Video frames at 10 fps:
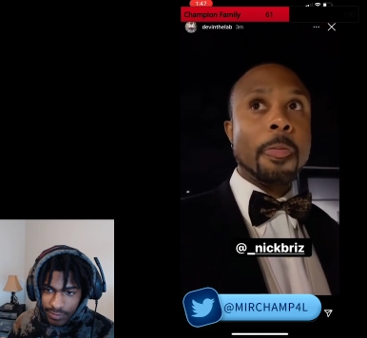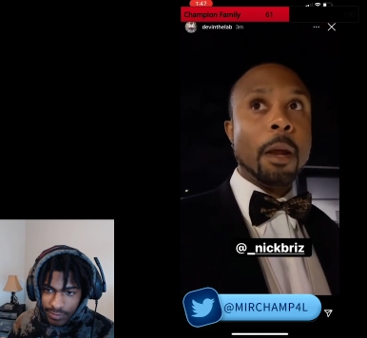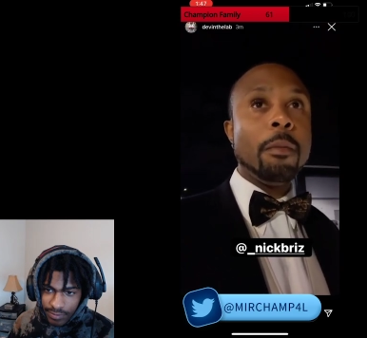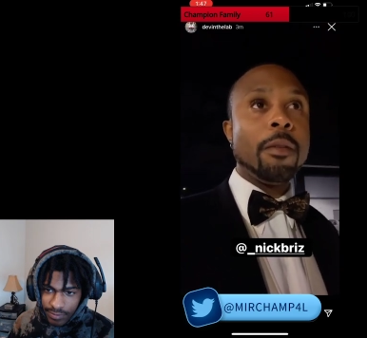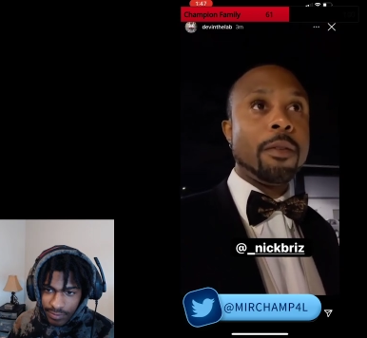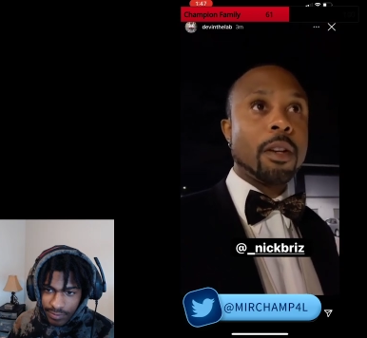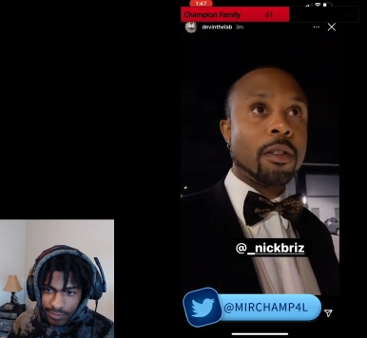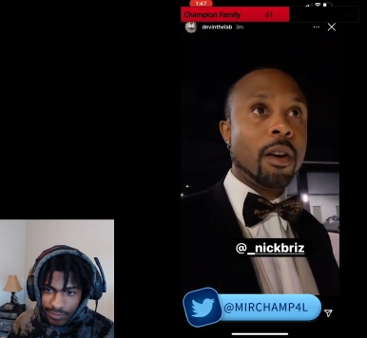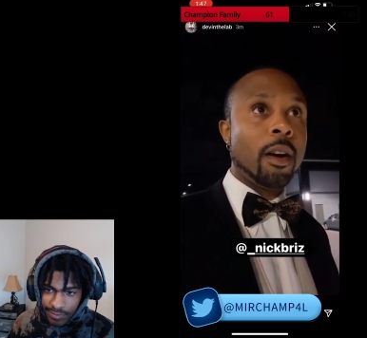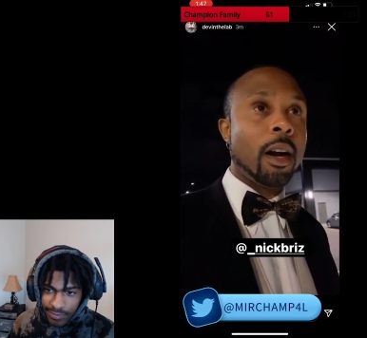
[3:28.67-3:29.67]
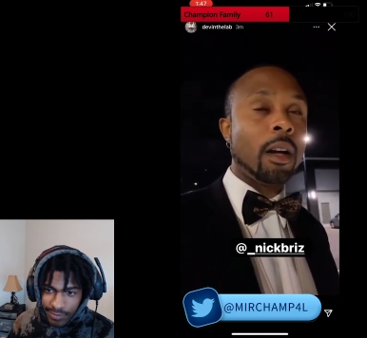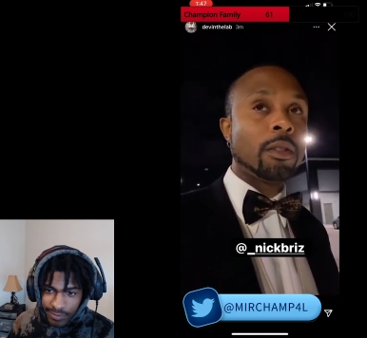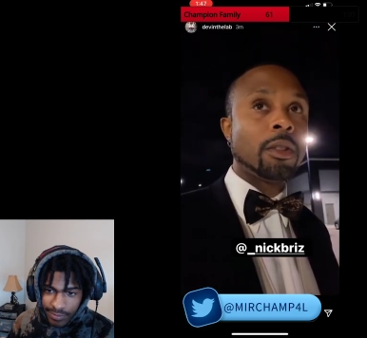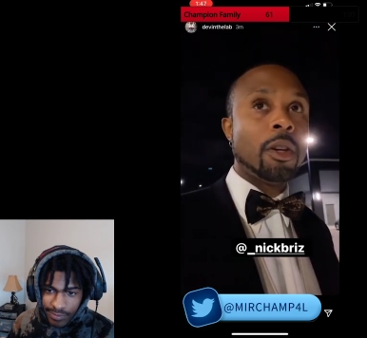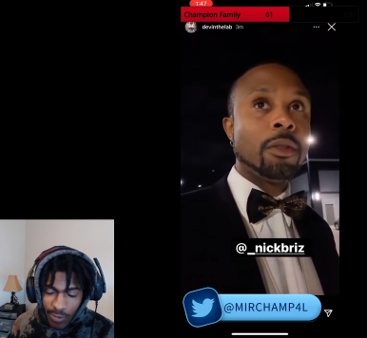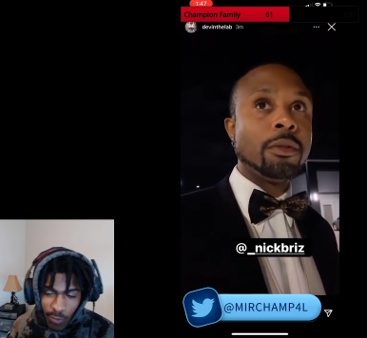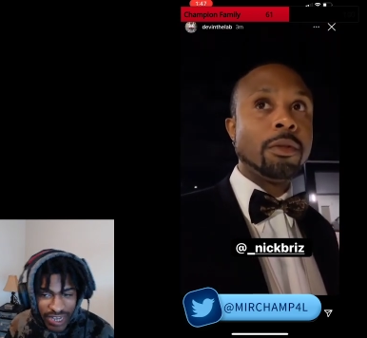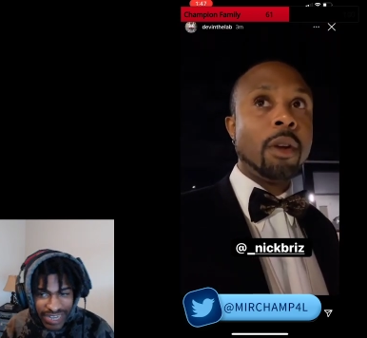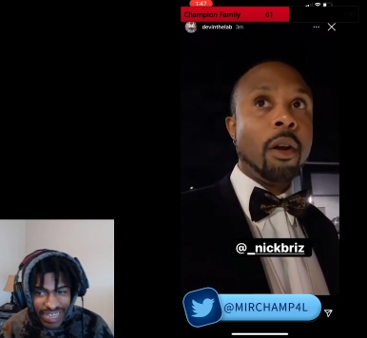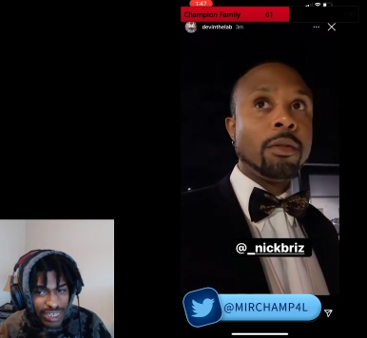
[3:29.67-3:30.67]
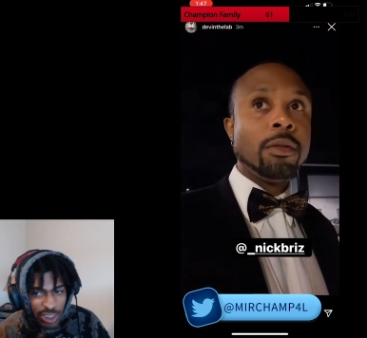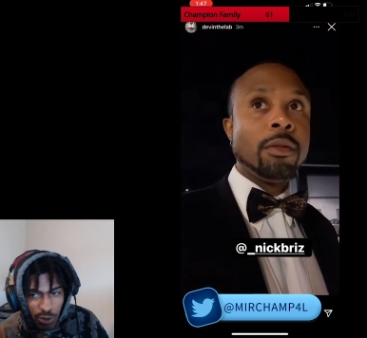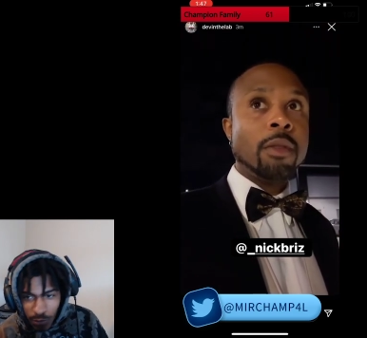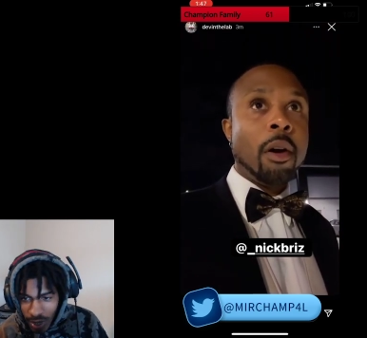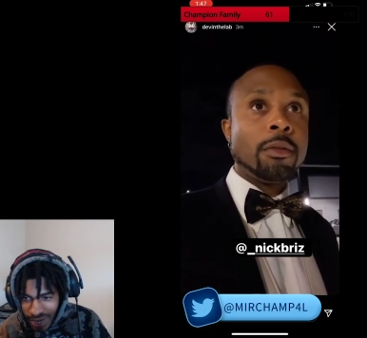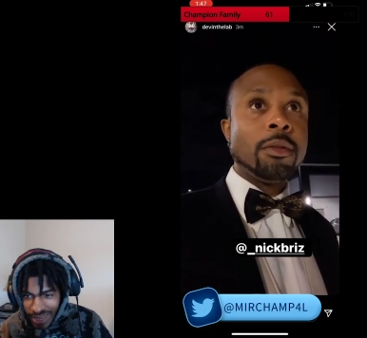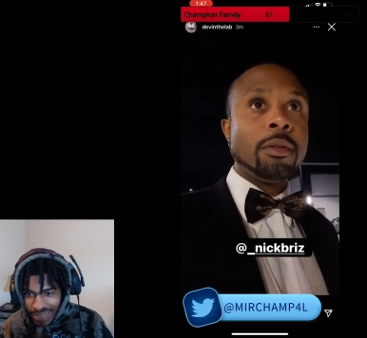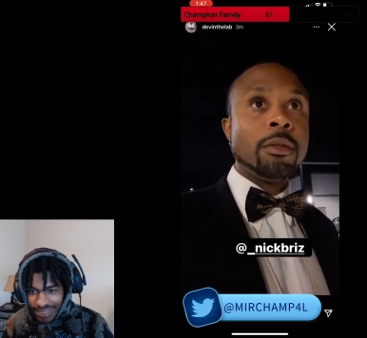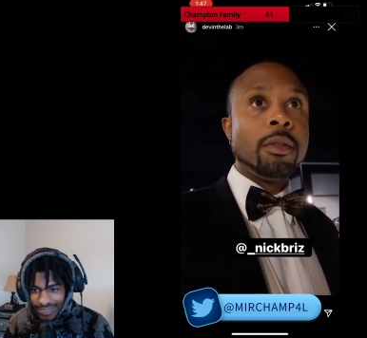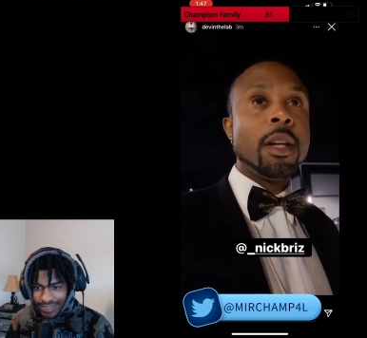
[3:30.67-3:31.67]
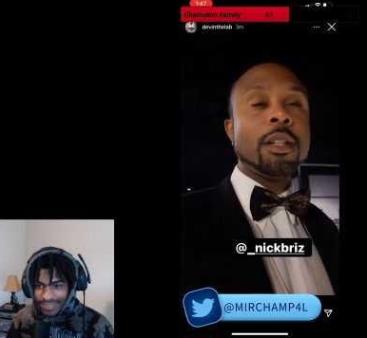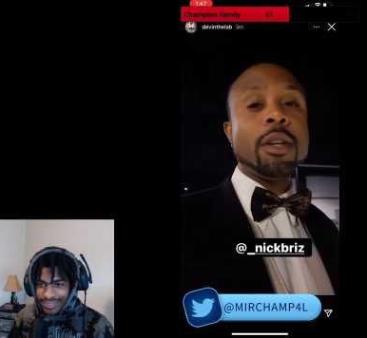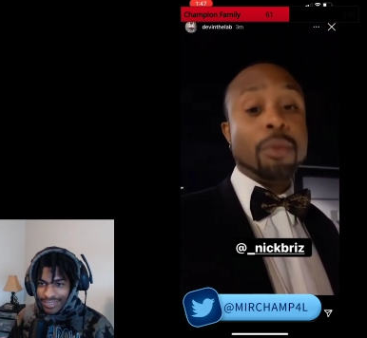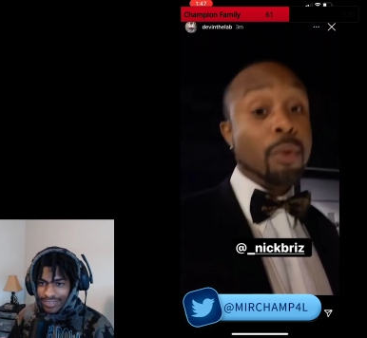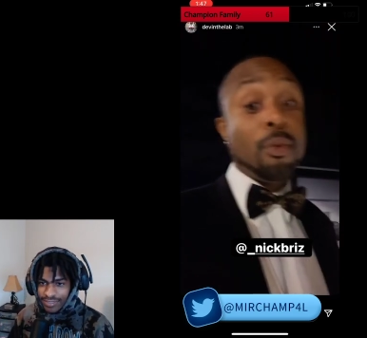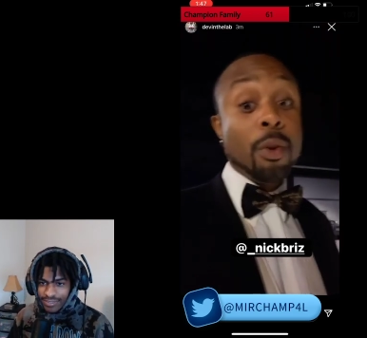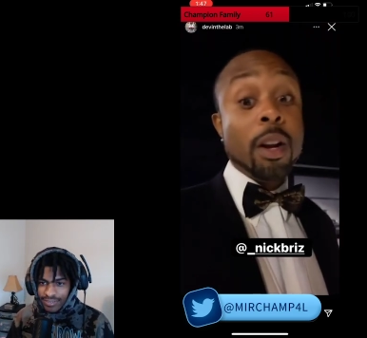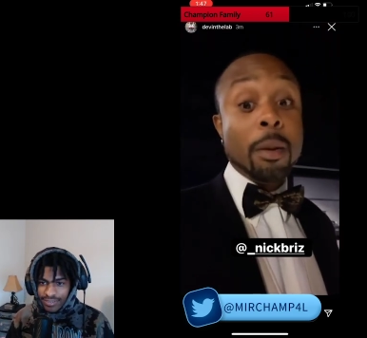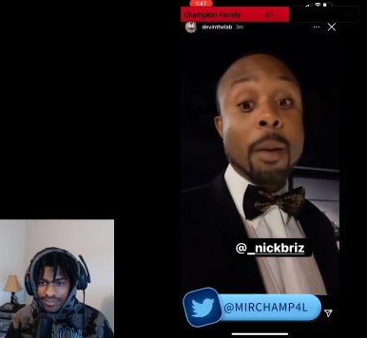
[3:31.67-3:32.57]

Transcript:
Speaker 1: I'm gonna fix all that. So we need you, bruh. Let's see if you really